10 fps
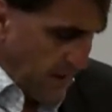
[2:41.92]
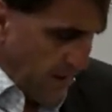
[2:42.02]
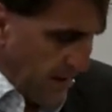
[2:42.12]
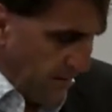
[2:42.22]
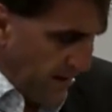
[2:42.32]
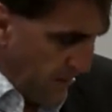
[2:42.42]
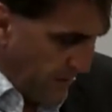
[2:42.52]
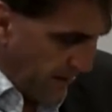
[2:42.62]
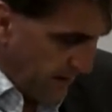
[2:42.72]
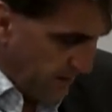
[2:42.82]
Now, our
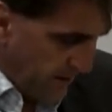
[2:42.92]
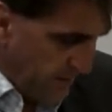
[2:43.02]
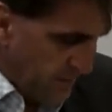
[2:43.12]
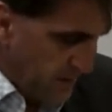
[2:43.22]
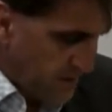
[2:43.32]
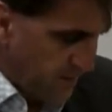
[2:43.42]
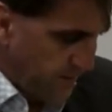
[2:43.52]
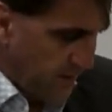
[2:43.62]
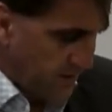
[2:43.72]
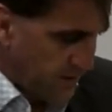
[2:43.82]
program is
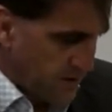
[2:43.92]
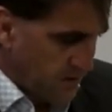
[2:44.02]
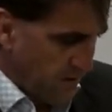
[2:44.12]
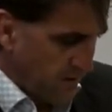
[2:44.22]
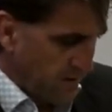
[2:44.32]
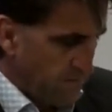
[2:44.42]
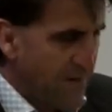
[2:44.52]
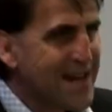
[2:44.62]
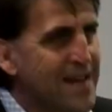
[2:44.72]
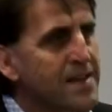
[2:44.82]
focused on
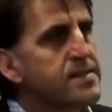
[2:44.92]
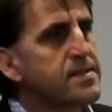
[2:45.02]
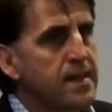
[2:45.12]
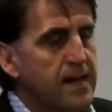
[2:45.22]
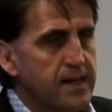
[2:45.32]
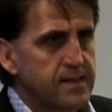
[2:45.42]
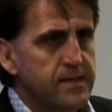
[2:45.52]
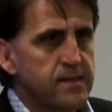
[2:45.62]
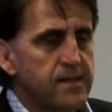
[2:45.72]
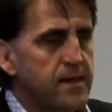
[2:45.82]
making a start,
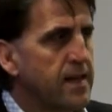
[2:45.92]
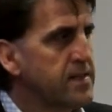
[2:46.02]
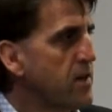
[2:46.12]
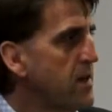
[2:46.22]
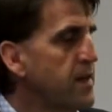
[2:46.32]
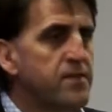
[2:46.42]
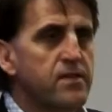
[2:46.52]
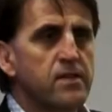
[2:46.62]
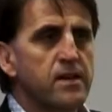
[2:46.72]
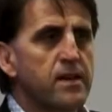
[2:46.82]
and as I
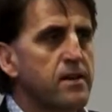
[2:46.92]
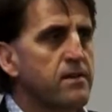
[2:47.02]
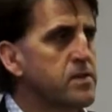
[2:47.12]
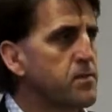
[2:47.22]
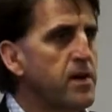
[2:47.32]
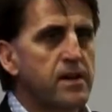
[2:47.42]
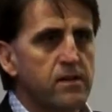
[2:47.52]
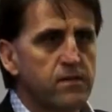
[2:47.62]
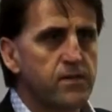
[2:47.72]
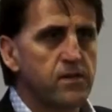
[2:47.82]
left, and I've spoken
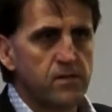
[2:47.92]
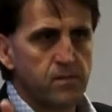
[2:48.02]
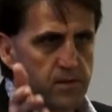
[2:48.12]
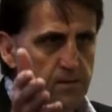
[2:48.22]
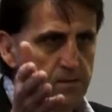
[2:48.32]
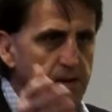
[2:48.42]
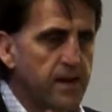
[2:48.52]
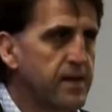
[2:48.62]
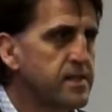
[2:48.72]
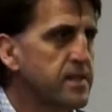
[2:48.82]
to a few people
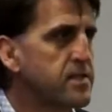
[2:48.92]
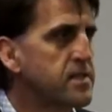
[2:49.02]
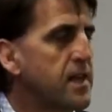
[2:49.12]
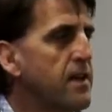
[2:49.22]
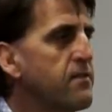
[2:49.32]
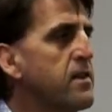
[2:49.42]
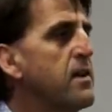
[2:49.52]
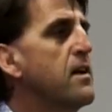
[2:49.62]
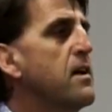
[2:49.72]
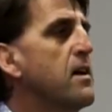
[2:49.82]
today, such as Kevin,
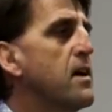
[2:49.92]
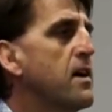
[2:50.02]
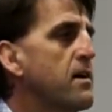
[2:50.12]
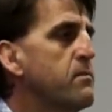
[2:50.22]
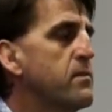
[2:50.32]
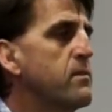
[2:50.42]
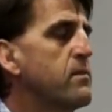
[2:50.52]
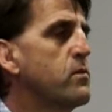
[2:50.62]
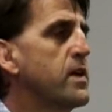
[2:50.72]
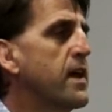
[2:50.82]

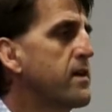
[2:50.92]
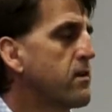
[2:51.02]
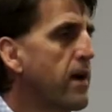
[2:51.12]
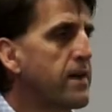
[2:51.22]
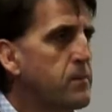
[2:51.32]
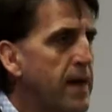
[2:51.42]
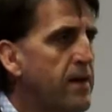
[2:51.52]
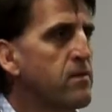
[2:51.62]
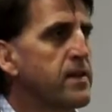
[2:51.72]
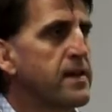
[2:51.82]
we had a great
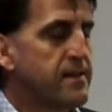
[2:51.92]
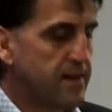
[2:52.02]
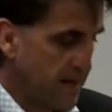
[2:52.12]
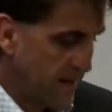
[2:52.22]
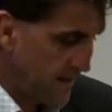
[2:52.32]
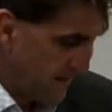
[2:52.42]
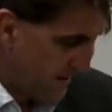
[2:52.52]
panel there today.